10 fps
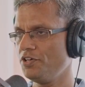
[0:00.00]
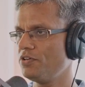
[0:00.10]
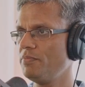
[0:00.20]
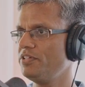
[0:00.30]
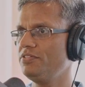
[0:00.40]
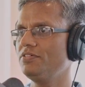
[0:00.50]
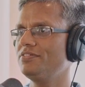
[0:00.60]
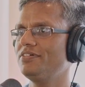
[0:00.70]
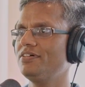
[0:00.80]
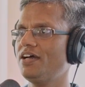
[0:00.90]
I mean,
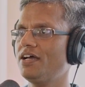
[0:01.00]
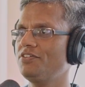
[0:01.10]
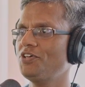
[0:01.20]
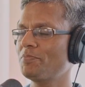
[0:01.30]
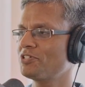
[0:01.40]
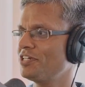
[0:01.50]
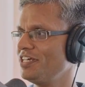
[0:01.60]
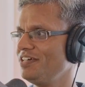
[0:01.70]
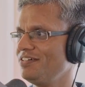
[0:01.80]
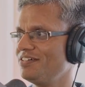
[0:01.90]
you
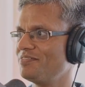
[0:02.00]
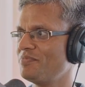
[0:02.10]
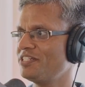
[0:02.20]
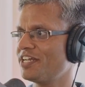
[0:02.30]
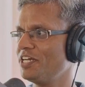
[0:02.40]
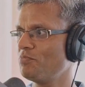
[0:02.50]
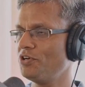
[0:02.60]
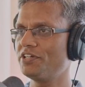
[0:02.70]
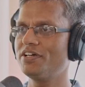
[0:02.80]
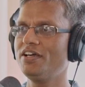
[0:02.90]
absolutely made the right
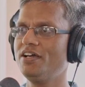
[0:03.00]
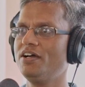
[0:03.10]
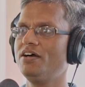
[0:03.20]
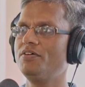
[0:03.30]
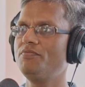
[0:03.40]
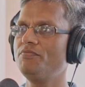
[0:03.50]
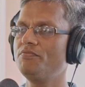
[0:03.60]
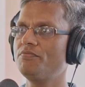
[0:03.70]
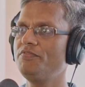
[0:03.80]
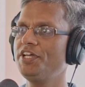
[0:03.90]
point.
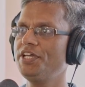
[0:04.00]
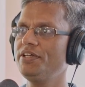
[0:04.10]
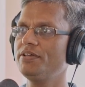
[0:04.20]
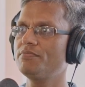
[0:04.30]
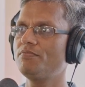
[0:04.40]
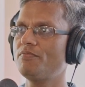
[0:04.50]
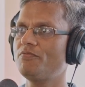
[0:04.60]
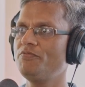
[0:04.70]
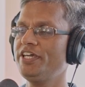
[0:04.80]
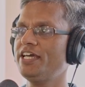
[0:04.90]
We,
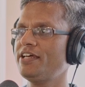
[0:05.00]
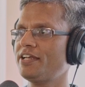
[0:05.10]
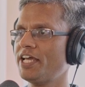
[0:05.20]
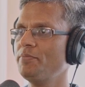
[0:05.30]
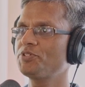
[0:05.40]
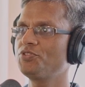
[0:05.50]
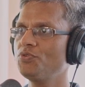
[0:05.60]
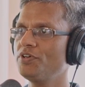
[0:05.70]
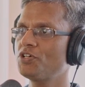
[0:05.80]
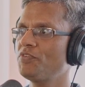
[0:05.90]
we can at times
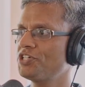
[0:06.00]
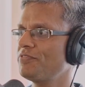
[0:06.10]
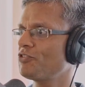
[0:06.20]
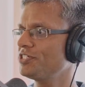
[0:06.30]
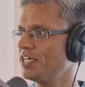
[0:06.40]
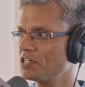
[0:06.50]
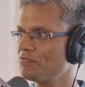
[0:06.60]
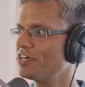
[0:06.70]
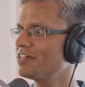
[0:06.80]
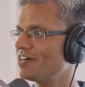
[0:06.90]
do innovation for the sake
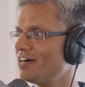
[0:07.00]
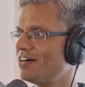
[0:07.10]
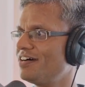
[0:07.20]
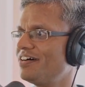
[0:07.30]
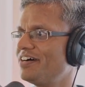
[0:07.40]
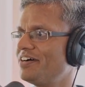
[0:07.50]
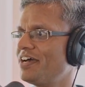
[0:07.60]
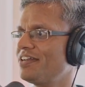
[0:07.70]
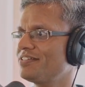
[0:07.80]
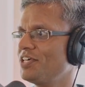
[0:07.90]
of it uh,
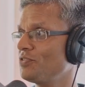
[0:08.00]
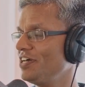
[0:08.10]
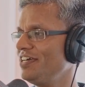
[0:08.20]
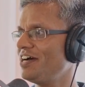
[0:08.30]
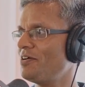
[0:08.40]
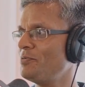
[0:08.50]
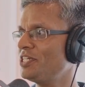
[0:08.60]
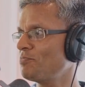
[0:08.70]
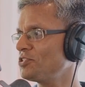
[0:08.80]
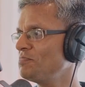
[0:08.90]
and say, okay, yeah,
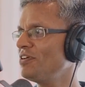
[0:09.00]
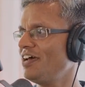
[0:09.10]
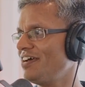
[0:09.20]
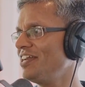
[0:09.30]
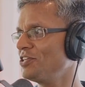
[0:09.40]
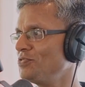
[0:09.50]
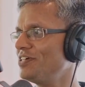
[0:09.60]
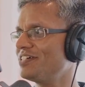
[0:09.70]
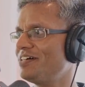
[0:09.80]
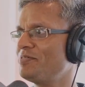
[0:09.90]
it's possible. I, I'll
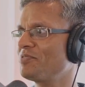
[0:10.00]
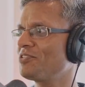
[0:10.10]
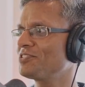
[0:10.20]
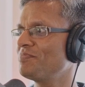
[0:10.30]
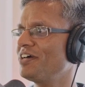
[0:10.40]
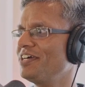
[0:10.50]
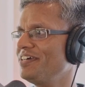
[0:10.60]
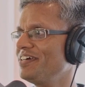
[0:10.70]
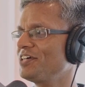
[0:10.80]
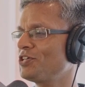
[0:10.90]
do it uh, because
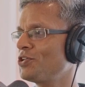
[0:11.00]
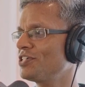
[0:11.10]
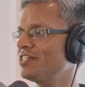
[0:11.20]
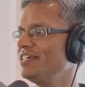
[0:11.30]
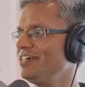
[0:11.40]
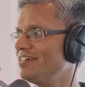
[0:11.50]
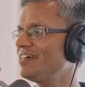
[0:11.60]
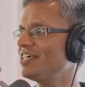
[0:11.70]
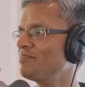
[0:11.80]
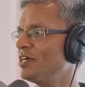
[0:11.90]
my
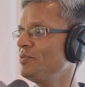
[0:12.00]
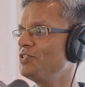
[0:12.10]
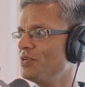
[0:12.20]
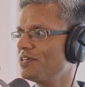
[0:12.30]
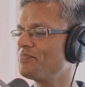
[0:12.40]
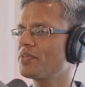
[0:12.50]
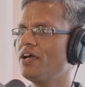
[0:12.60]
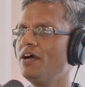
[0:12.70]
curiosity has made me do it.